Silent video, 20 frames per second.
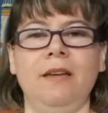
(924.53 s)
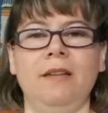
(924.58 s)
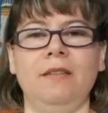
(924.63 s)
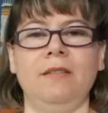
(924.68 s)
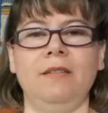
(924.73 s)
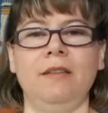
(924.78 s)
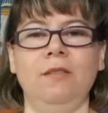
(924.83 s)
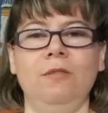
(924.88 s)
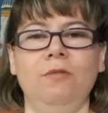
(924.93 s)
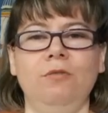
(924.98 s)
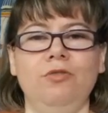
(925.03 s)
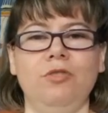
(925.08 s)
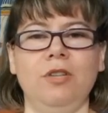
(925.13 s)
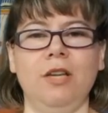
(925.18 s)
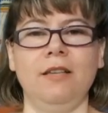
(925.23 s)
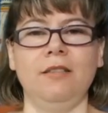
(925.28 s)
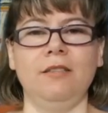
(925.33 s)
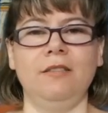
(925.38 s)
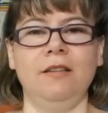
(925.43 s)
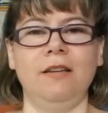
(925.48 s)
and
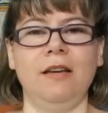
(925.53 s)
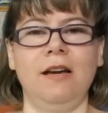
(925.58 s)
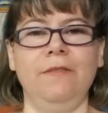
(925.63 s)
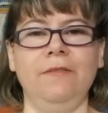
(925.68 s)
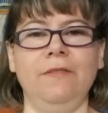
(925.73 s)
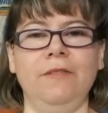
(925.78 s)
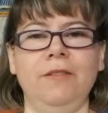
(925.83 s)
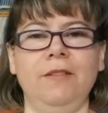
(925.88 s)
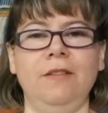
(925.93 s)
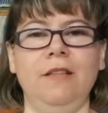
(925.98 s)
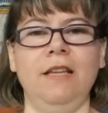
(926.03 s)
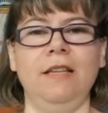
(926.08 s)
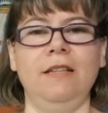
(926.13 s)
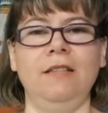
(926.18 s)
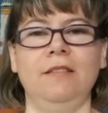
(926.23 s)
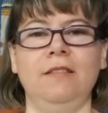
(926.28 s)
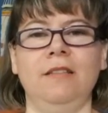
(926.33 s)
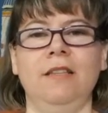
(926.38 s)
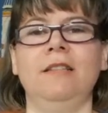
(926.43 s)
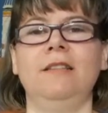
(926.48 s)
enthusiastic after
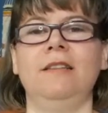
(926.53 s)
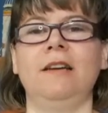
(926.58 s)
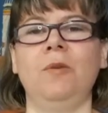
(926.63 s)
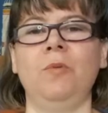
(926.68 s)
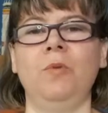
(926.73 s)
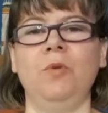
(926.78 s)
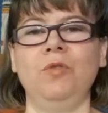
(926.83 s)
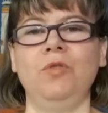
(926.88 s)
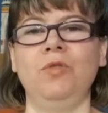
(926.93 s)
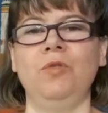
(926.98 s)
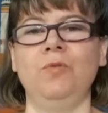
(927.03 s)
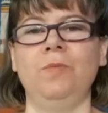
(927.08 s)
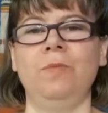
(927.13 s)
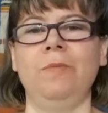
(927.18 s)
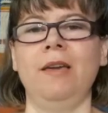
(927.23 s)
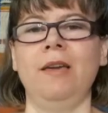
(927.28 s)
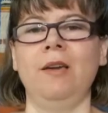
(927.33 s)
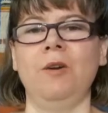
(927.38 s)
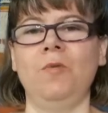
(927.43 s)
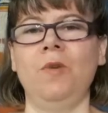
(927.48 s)
that I wanted to
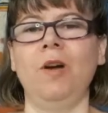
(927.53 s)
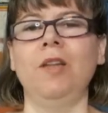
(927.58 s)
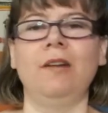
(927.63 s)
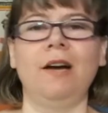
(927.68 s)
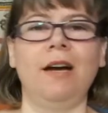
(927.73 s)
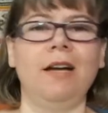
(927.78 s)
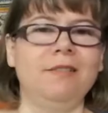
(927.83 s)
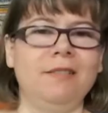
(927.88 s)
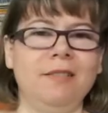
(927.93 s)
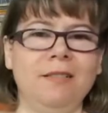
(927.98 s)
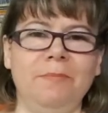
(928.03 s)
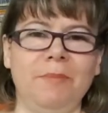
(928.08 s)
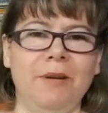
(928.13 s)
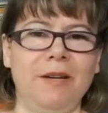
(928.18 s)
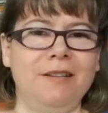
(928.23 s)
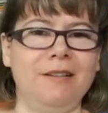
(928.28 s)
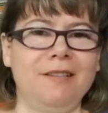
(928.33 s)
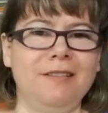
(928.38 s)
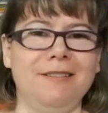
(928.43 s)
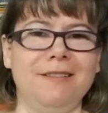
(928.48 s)
make 100
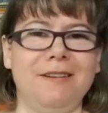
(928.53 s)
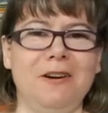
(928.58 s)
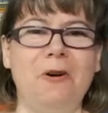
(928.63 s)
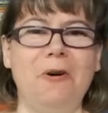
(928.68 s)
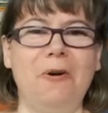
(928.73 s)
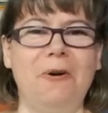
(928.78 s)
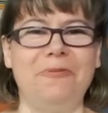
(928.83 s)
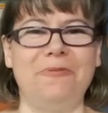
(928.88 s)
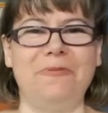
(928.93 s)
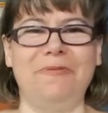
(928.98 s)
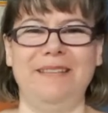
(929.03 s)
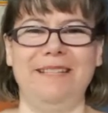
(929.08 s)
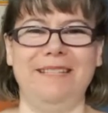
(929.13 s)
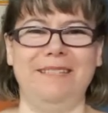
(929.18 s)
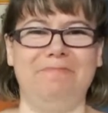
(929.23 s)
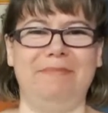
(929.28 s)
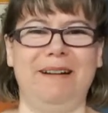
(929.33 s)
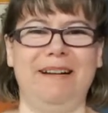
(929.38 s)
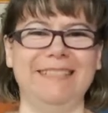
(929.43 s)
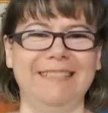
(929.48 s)
pairs of
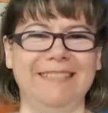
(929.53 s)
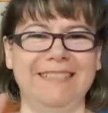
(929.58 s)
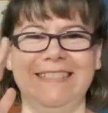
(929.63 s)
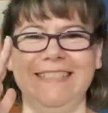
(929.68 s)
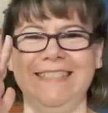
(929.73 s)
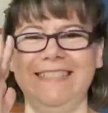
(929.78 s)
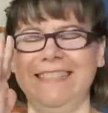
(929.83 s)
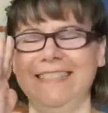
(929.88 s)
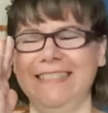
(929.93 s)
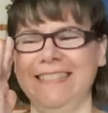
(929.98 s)
this pattern.